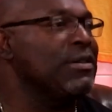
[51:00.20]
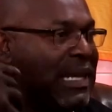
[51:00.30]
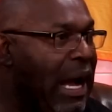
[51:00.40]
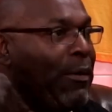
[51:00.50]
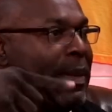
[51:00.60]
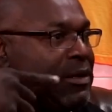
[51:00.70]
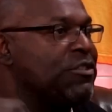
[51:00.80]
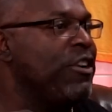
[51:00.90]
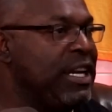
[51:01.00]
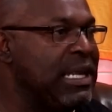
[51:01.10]
now, the
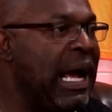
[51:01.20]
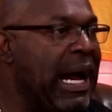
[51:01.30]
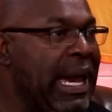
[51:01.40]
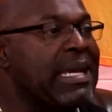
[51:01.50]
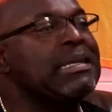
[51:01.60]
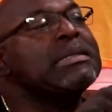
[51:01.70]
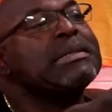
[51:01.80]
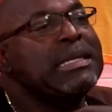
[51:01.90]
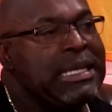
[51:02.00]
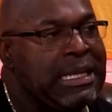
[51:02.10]
trained eye, I can
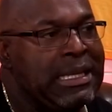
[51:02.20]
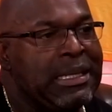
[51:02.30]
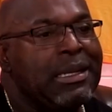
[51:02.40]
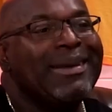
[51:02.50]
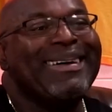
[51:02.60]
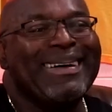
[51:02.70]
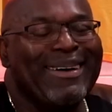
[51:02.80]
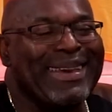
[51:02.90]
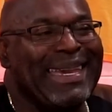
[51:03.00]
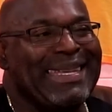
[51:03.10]
see,
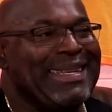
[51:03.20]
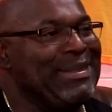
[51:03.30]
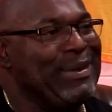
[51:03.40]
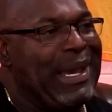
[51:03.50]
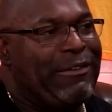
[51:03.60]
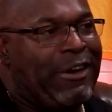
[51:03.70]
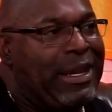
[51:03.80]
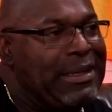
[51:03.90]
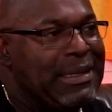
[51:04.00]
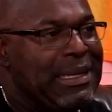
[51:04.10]
okay, he didn't do that
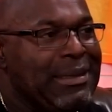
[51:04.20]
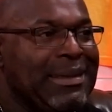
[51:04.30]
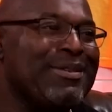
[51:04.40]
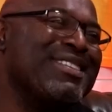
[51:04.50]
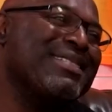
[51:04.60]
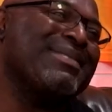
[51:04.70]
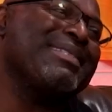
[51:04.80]
right. He was just